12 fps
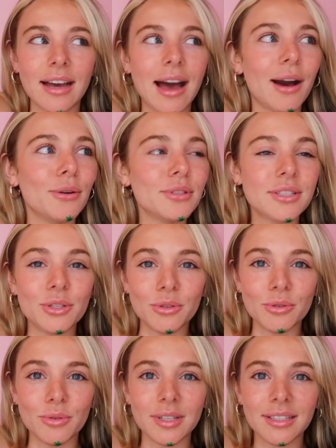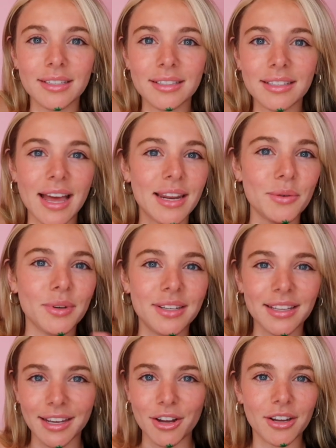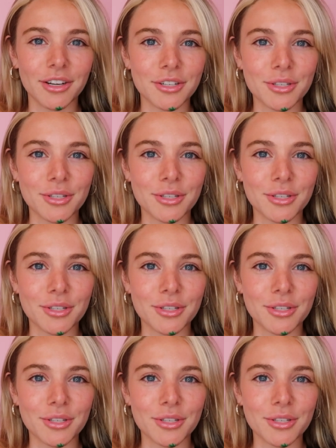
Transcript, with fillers: out to anyone like on our